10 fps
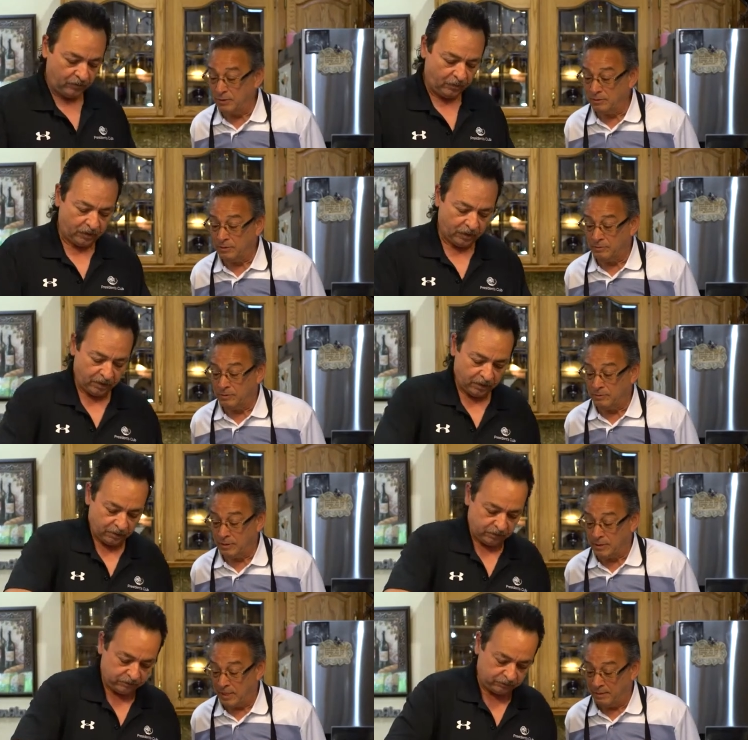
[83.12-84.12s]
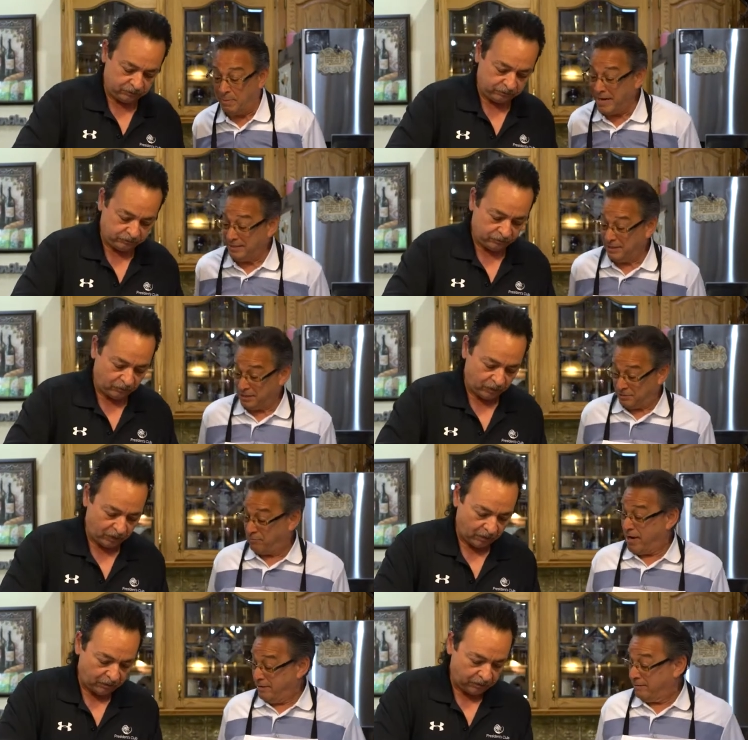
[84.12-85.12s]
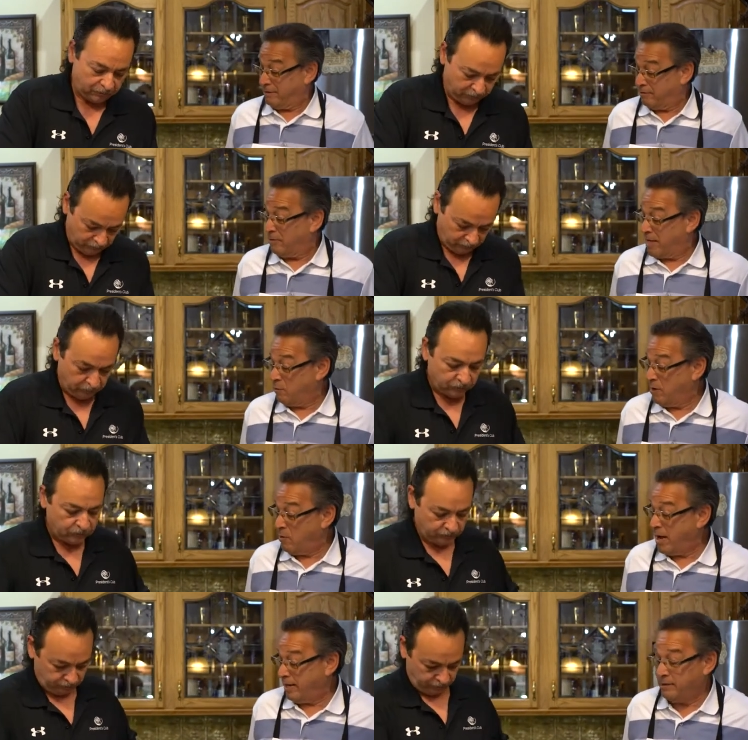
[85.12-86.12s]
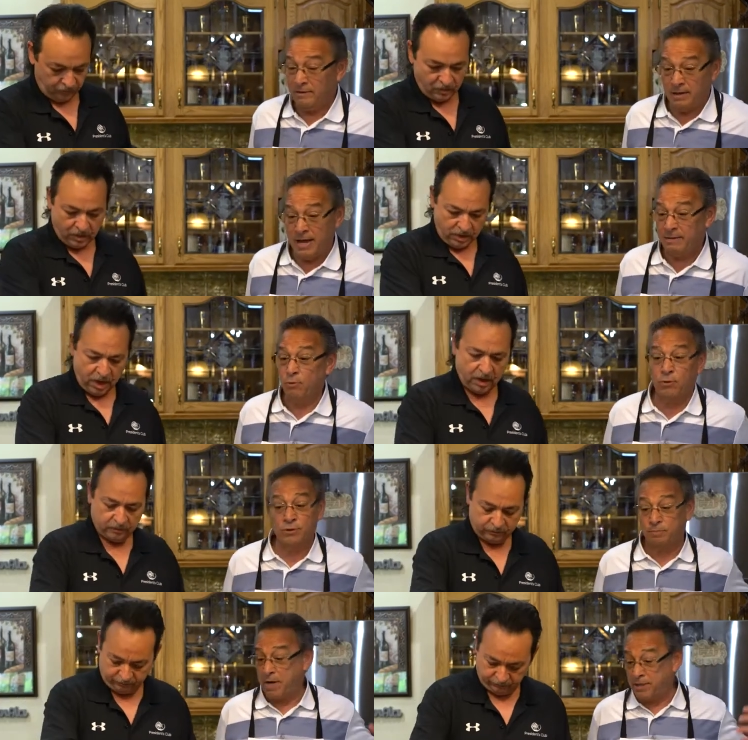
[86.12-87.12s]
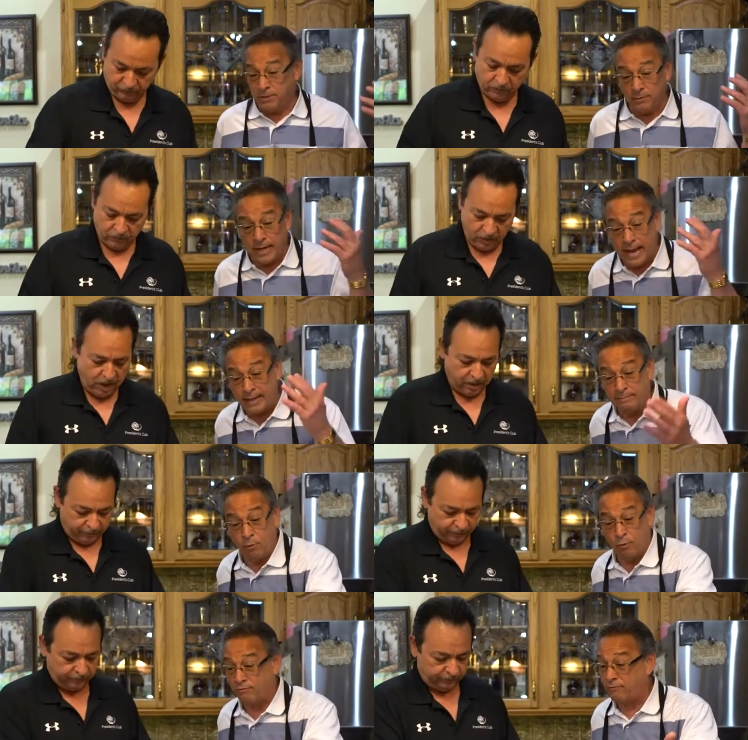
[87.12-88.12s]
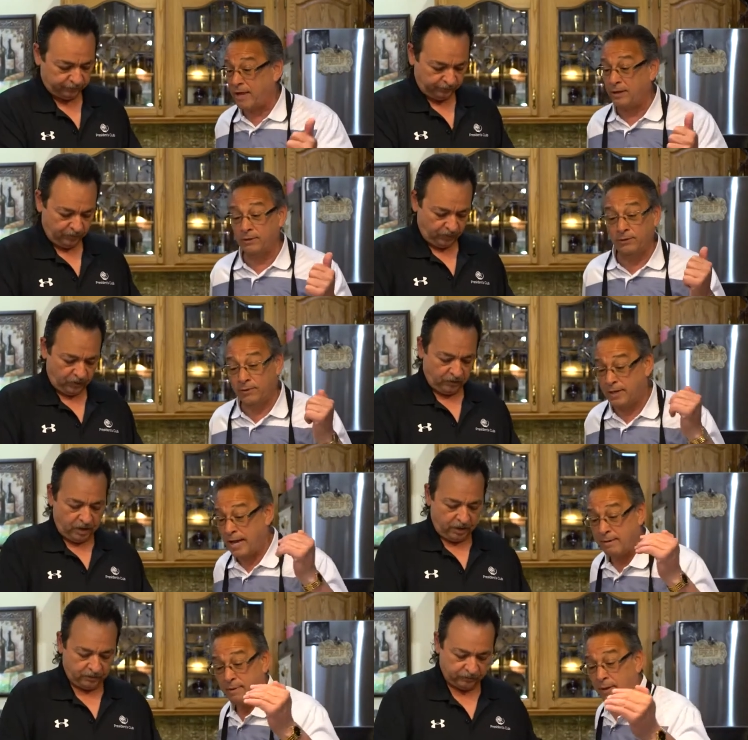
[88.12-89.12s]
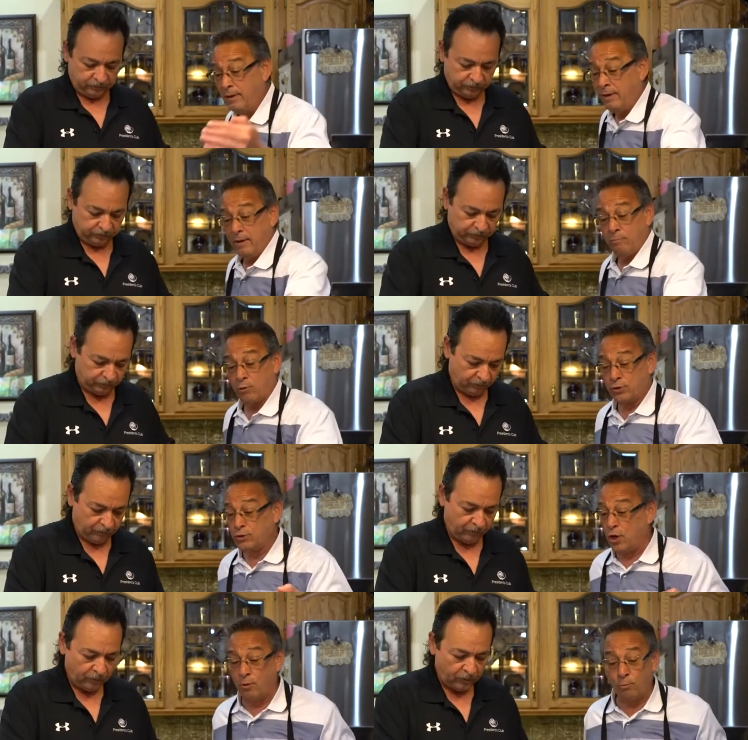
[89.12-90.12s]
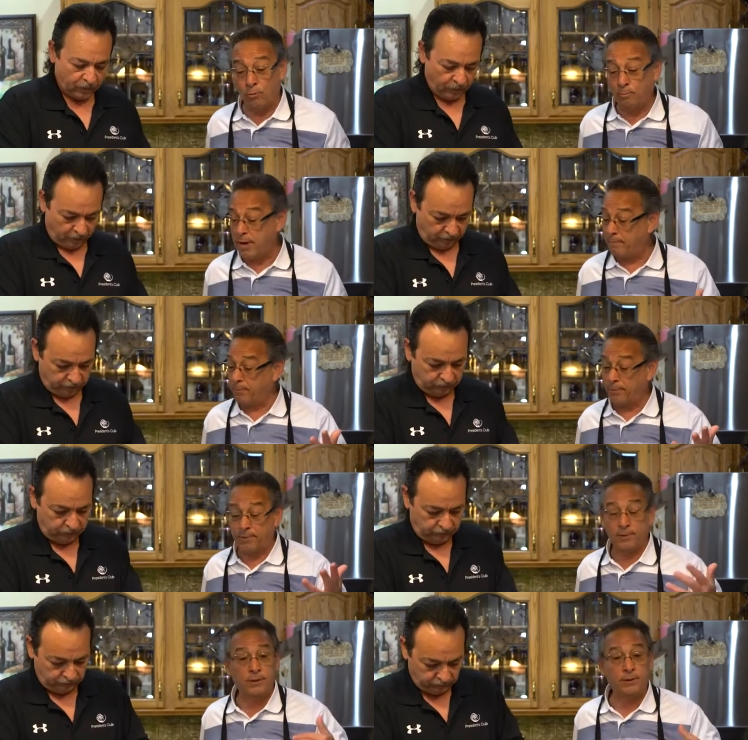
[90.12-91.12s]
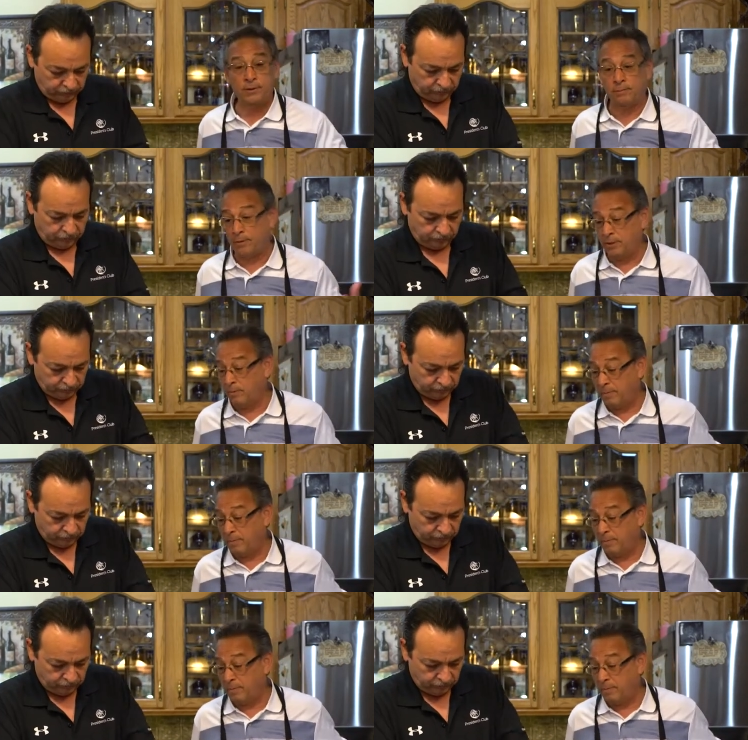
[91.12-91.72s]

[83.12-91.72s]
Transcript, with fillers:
Speaker 1: you, you, you could kind of make this, right, like the, like we want it. You could add yeah. more spice, you could add yeah. more fennel, you could yeah. add more salt, more pepper. You're, you're, you're,